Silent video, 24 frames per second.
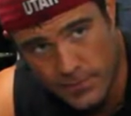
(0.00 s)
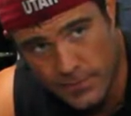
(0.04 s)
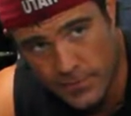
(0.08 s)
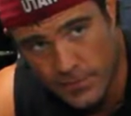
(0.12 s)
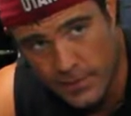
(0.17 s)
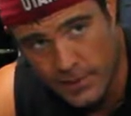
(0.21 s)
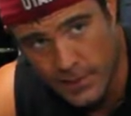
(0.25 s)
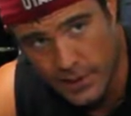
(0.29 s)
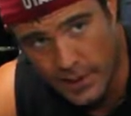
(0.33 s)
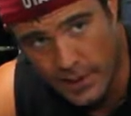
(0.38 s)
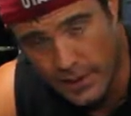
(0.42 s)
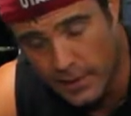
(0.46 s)

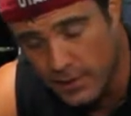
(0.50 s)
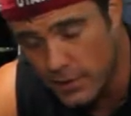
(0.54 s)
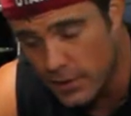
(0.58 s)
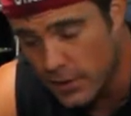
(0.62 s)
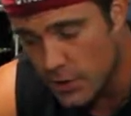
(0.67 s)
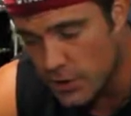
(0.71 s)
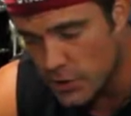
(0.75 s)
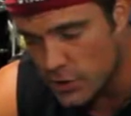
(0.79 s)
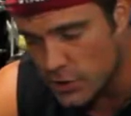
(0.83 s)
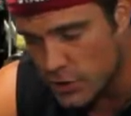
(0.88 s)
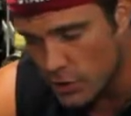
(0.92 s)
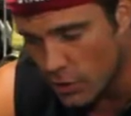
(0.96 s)
Okay,
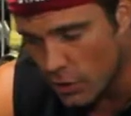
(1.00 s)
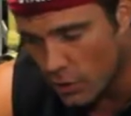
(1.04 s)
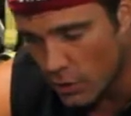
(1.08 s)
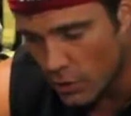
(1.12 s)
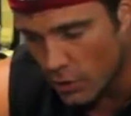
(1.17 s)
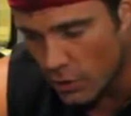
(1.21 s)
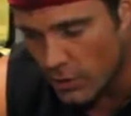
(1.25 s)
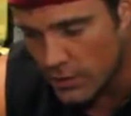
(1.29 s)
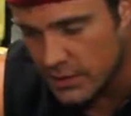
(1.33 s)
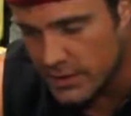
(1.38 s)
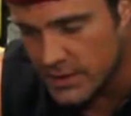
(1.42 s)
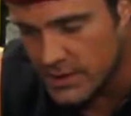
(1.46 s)

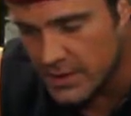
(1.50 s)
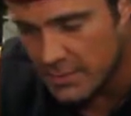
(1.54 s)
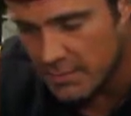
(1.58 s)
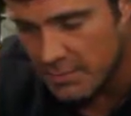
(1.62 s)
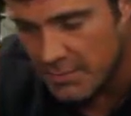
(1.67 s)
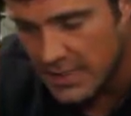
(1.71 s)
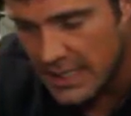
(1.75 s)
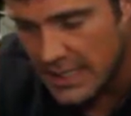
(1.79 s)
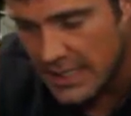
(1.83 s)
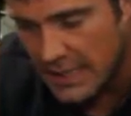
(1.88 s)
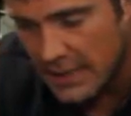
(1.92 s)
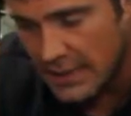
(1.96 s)
so to
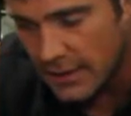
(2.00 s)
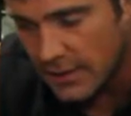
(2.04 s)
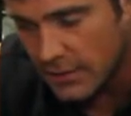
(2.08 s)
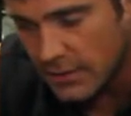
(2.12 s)
me,